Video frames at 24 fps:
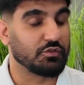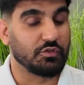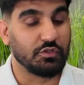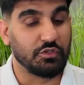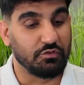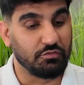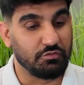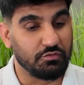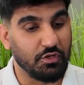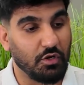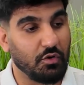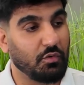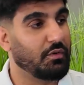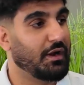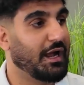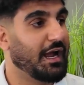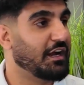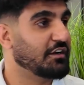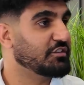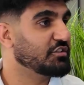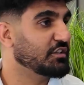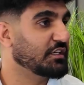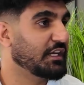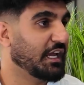So you don't
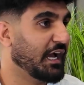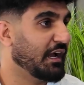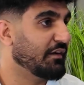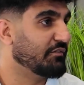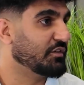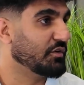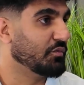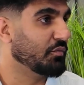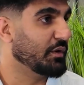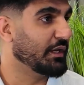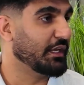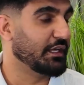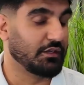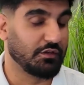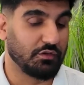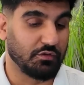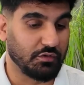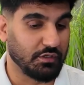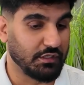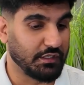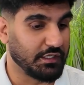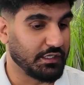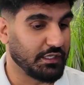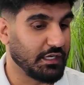actually have to wait.
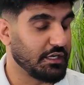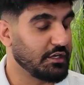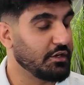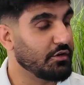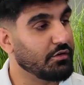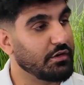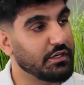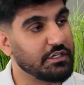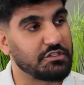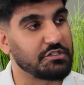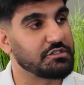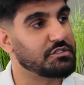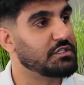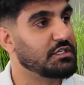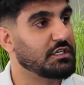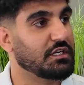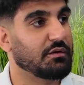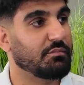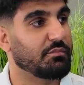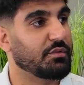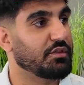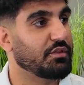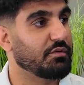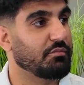You can get your
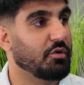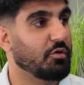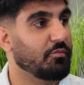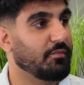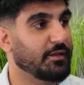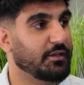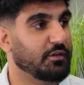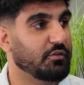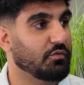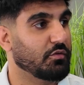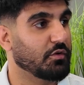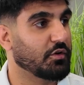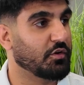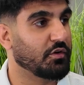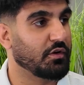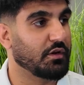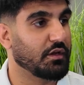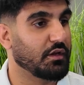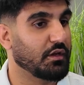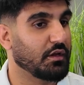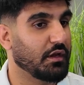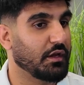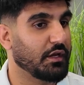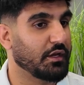HST number the moment you
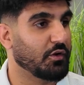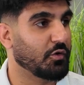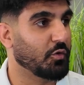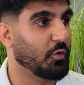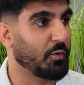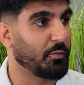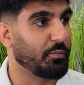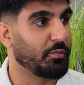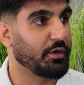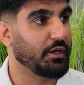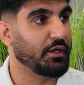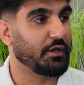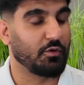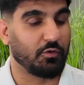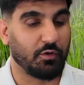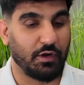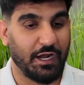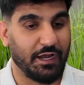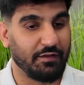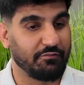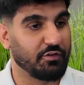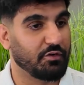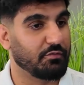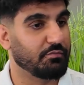incorporate
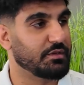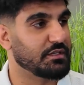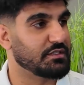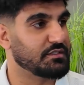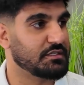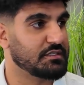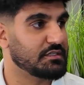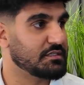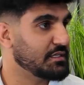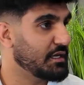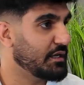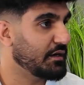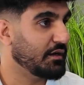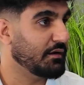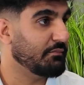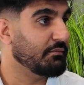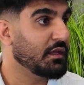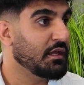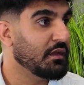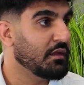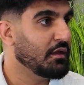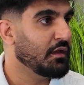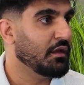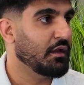or have your business set
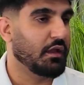up,